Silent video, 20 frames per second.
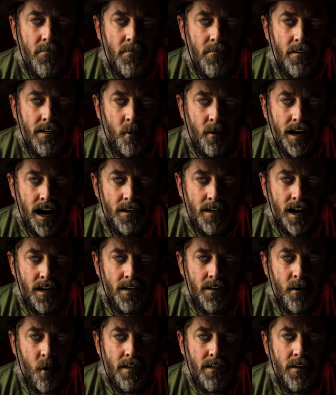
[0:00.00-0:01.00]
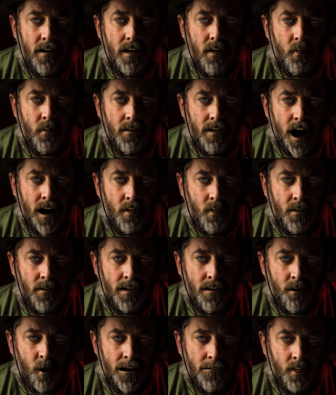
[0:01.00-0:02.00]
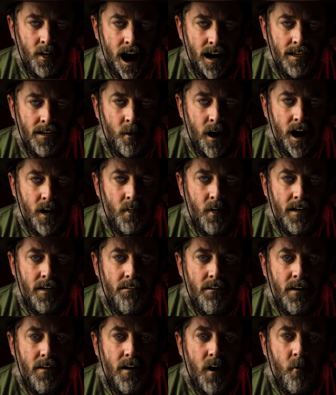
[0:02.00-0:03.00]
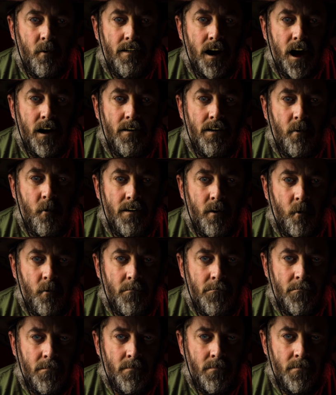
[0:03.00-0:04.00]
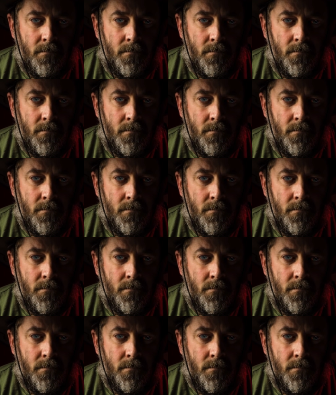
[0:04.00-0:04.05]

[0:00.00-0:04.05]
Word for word: You can get a real education from just watching videos on YouTube.